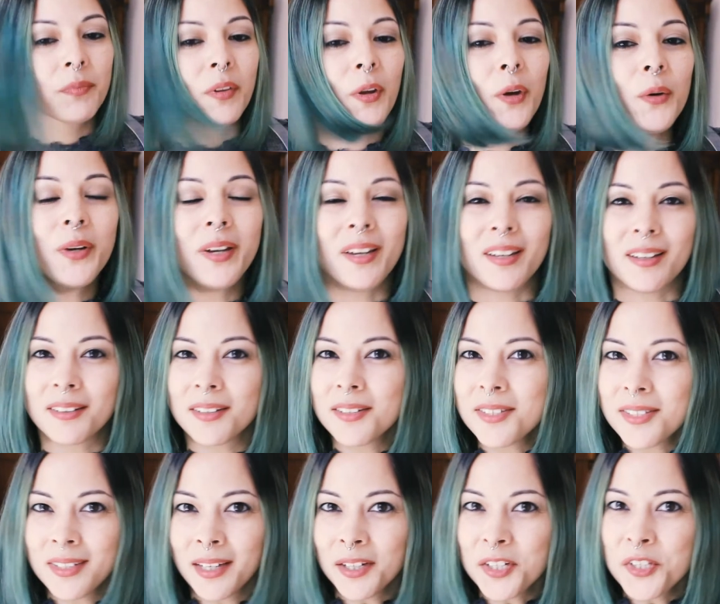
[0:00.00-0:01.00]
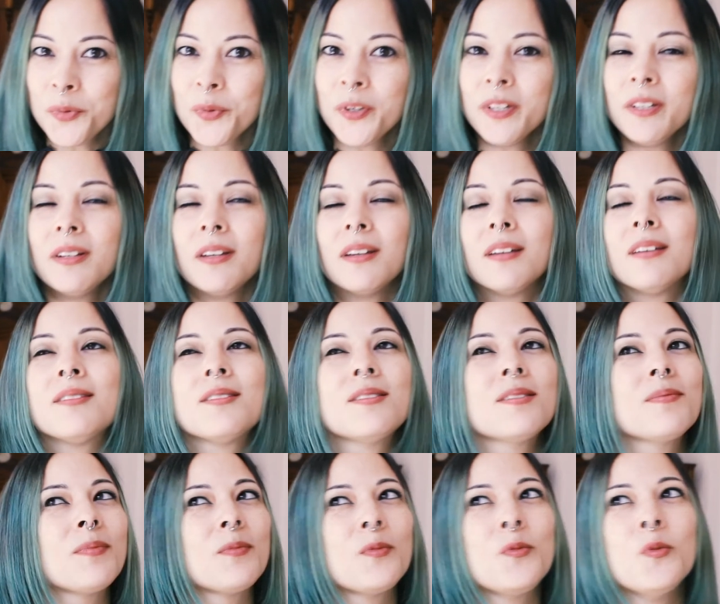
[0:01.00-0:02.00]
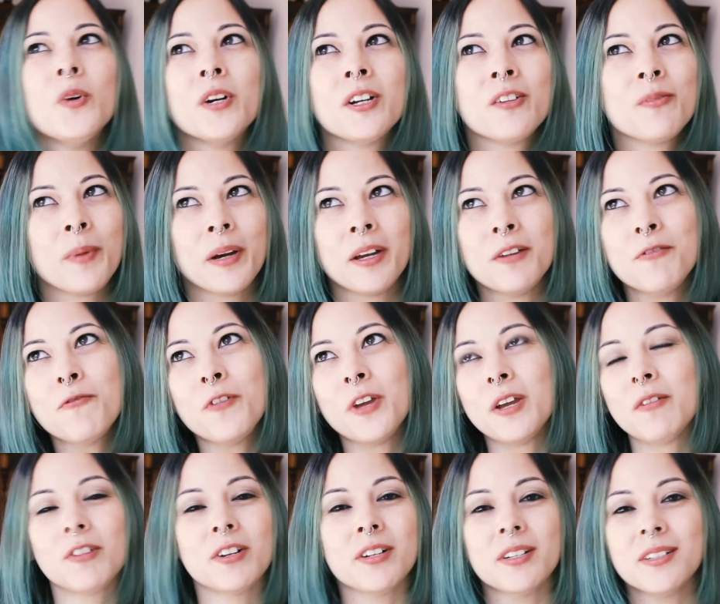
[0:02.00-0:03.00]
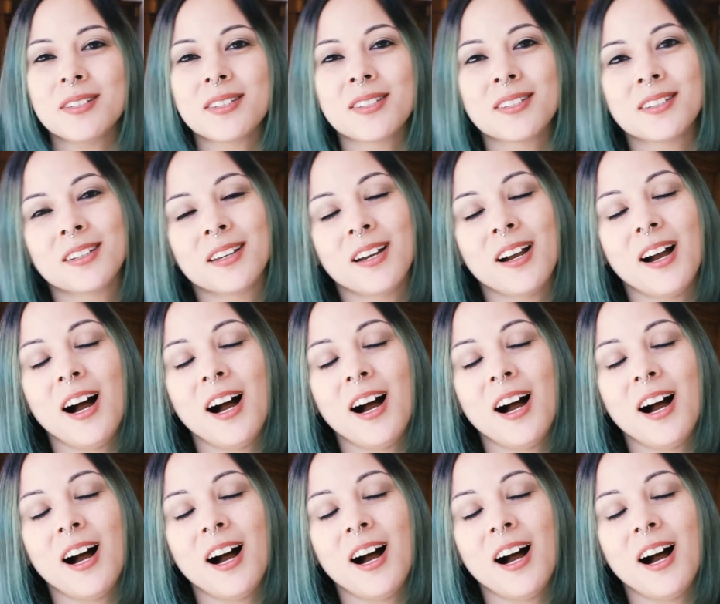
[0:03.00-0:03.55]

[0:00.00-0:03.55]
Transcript: Okay, this next one is one of my favorites.